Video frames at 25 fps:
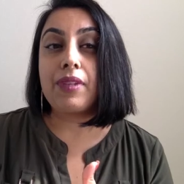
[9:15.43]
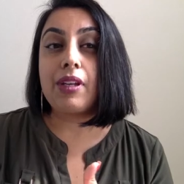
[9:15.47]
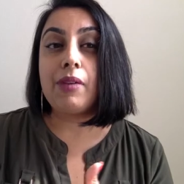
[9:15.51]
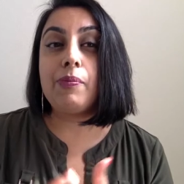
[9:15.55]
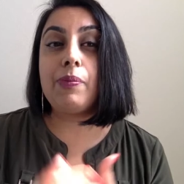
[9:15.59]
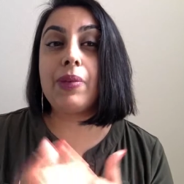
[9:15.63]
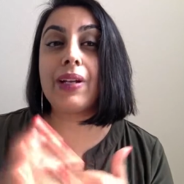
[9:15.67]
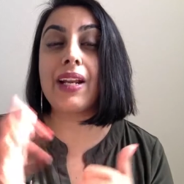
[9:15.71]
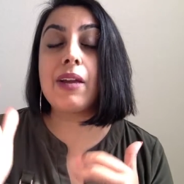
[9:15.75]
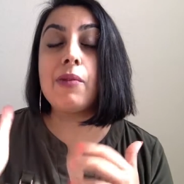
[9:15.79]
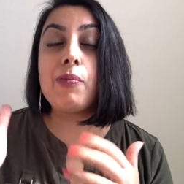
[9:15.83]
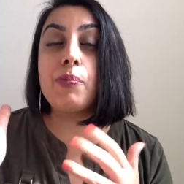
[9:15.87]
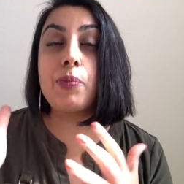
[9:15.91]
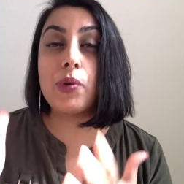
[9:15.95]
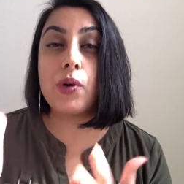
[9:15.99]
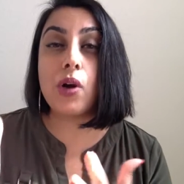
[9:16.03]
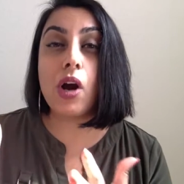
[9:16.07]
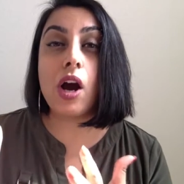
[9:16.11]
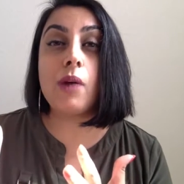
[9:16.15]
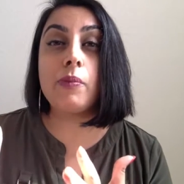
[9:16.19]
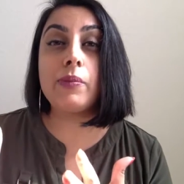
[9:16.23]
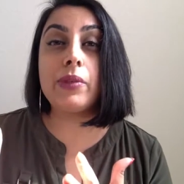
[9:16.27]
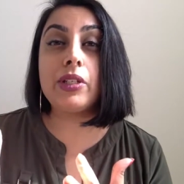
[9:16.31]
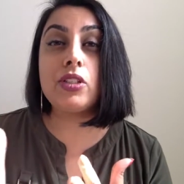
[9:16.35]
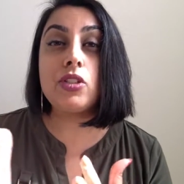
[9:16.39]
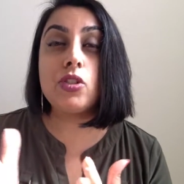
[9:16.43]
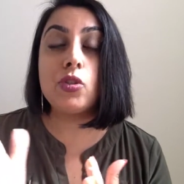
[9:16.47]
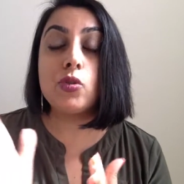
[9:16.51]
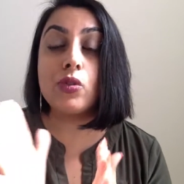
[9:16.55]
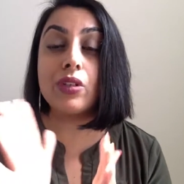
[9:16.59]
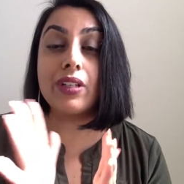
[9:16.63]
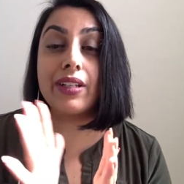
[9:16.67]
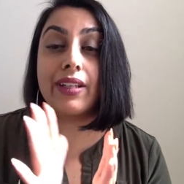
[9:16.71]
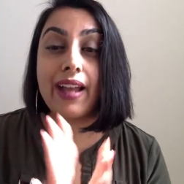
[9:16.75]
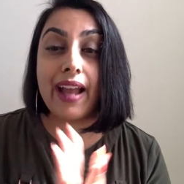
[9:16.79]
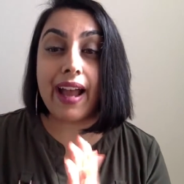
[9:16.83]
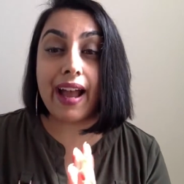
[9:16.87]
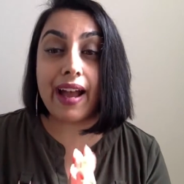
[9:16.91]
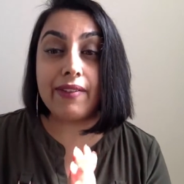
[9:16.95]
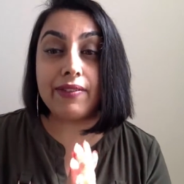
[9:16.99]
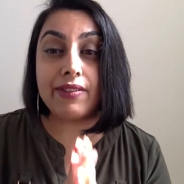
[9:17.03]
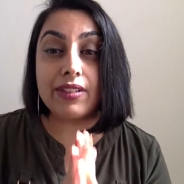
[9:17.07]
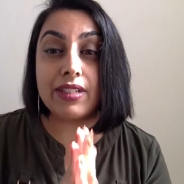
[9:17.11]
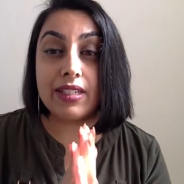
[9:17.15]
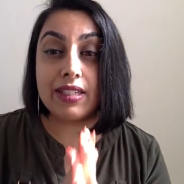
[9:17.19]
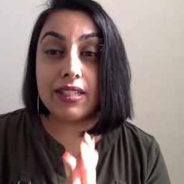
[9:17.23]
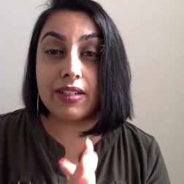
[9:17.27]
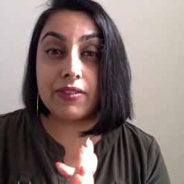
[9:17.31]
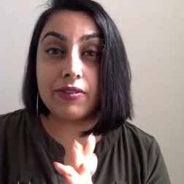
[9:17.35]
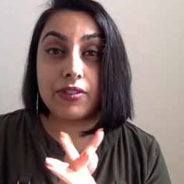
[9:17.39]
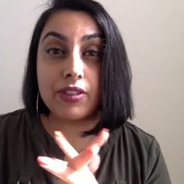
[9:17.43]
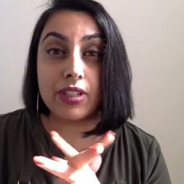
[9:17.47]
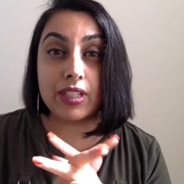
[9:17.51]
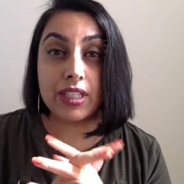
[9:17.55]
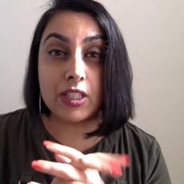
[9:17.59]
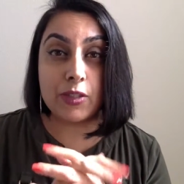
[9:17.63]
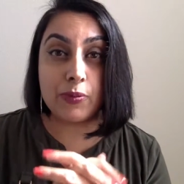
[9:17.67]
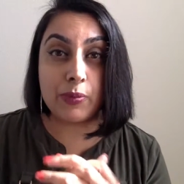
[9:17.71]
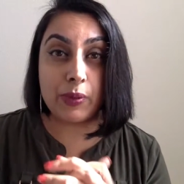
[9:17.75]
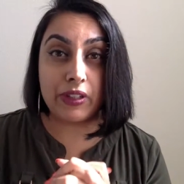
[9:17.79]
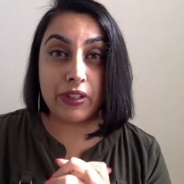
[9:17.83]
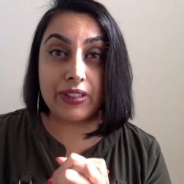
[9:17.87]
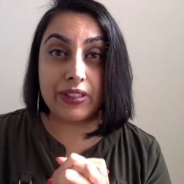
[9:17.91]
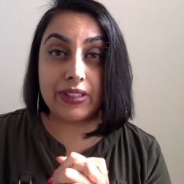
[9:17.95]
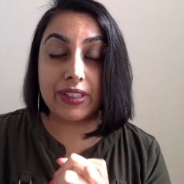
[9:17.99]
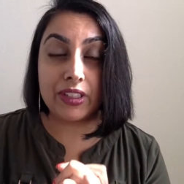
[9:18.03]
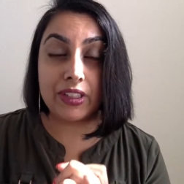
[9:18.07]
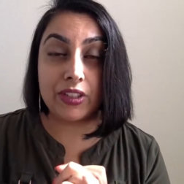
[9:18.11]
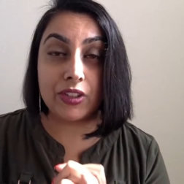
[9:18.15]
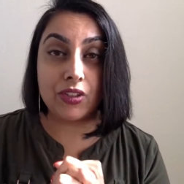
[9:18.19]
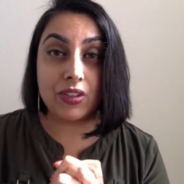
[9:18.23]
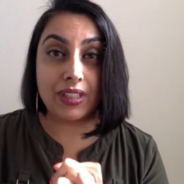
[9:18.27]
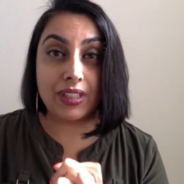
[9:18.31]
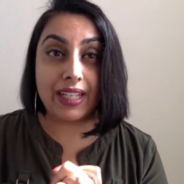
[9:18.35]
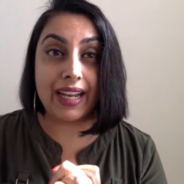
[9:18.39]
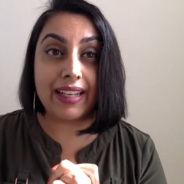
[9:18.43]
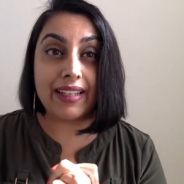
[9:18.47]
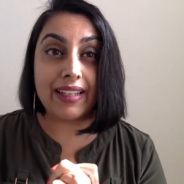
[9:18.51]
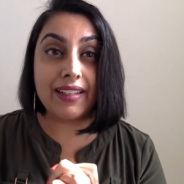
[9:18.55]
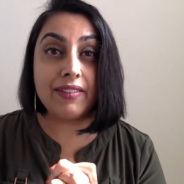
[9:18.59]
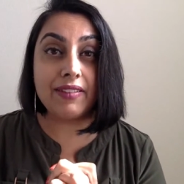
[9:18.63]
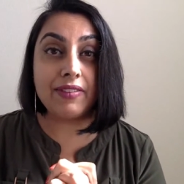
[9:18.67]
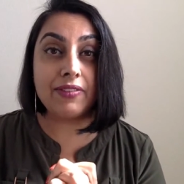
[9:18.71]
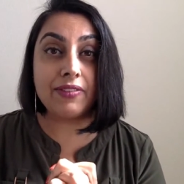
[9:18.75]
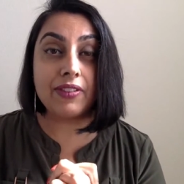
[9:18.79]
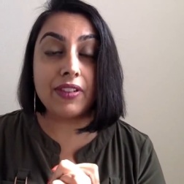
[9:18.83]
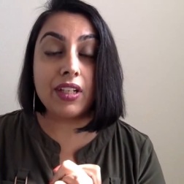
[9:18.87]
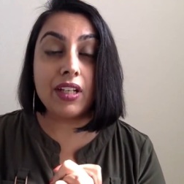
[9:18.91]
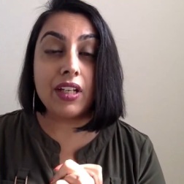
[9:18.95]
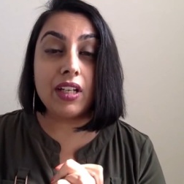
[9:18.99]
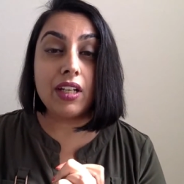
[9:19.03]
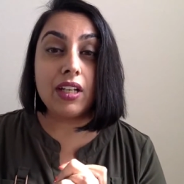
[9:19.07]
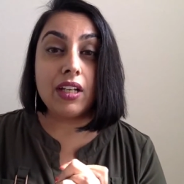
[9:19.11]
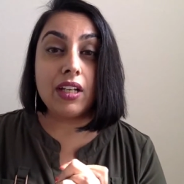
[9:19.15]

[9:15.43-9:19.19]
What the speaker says: But I promise you can have a different experience in your life